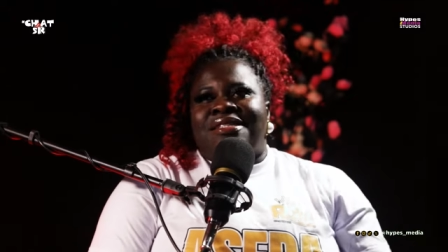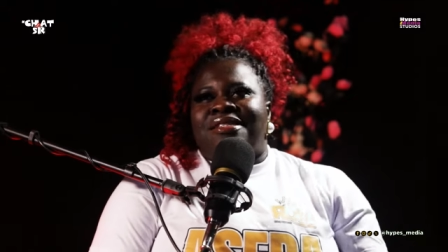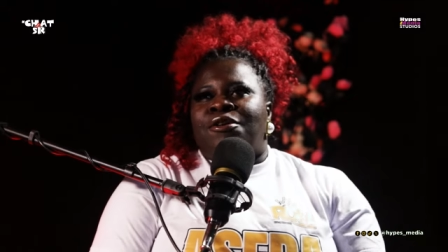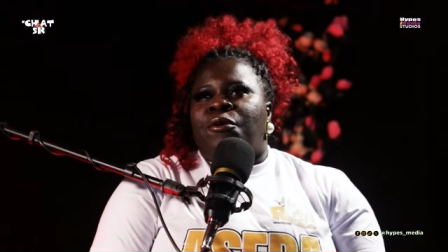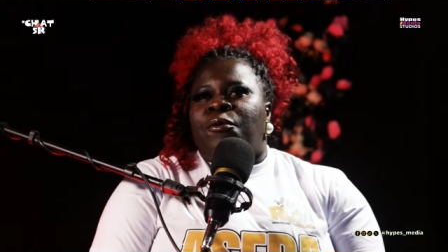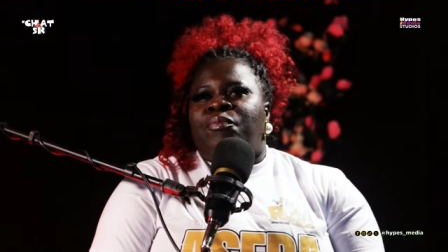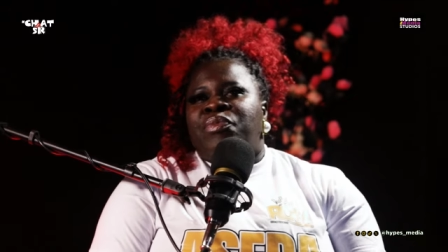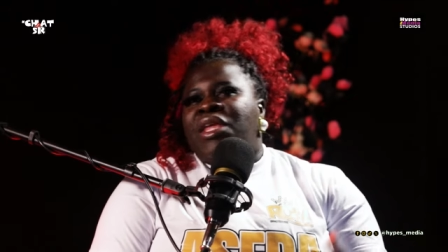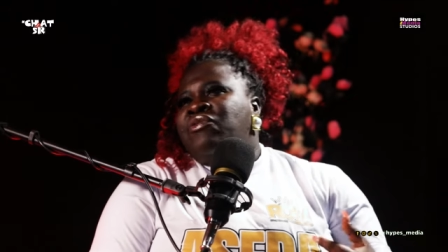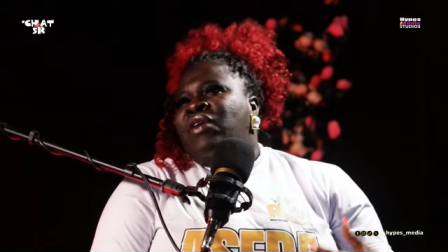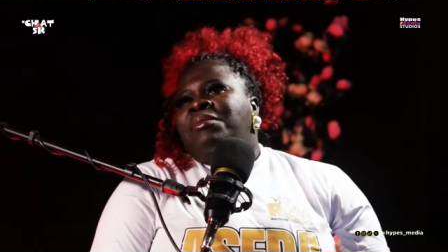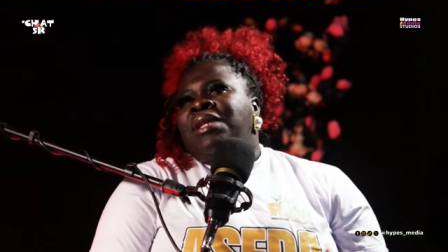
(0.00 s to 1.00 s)
So
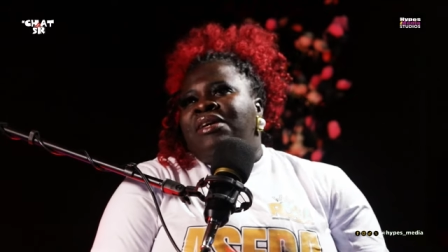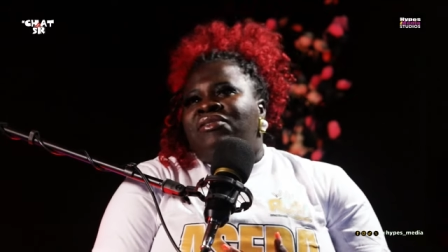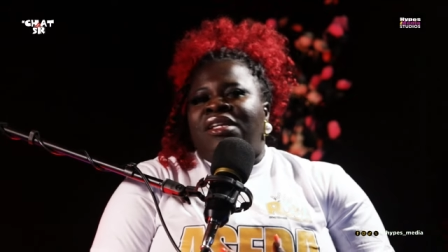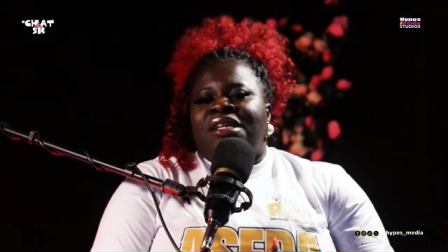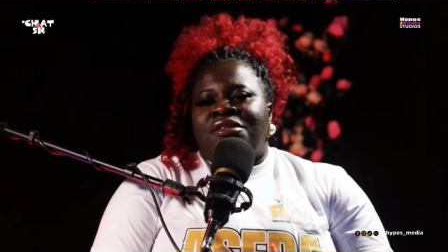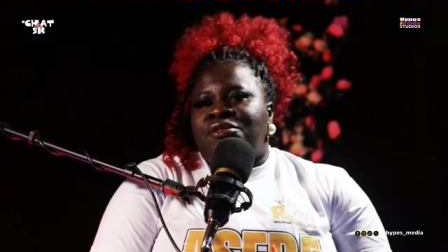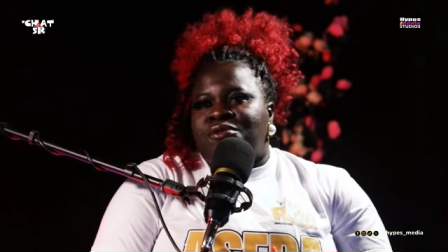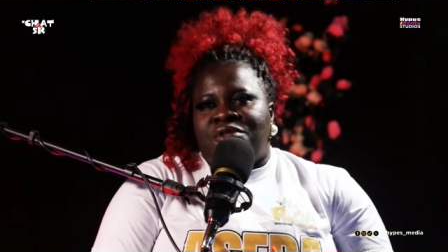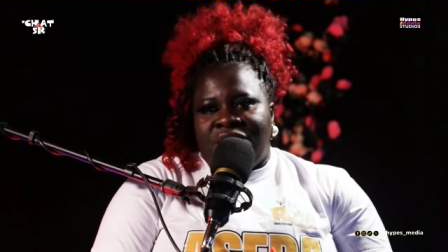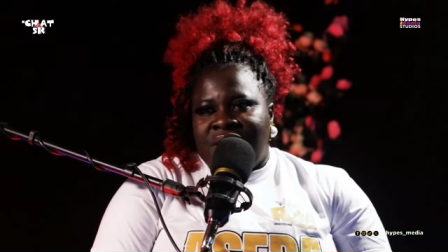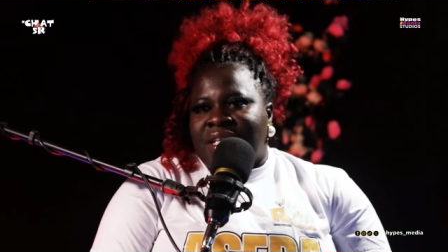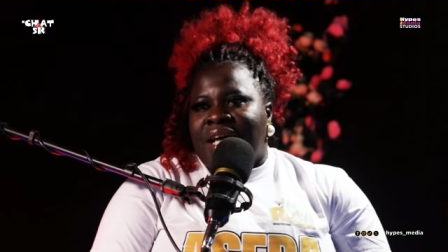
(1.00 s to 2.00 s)
if I'm living in New
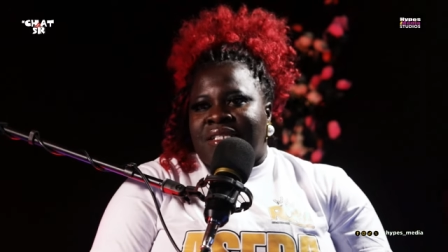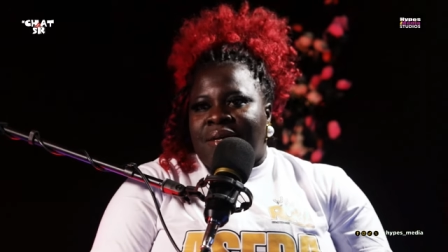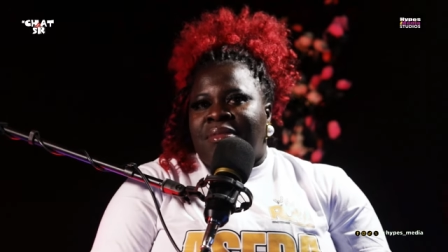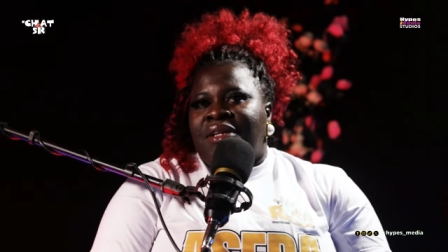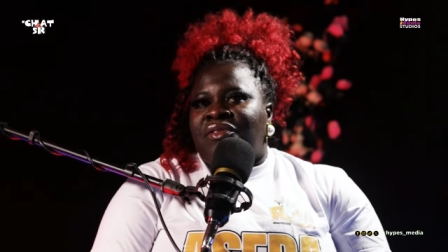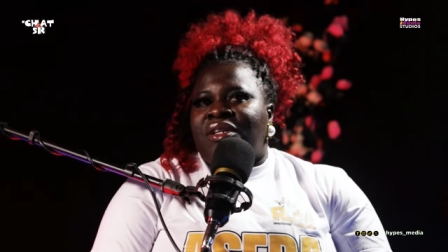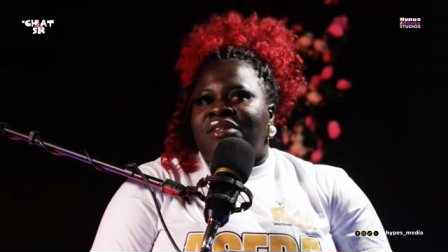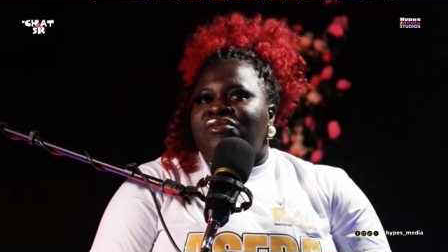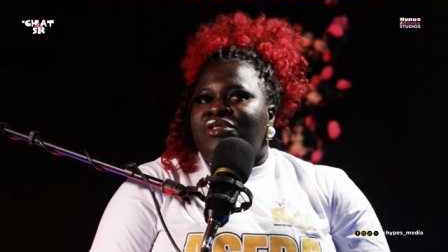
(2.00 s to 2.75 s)
Jersey, as I'm living mm.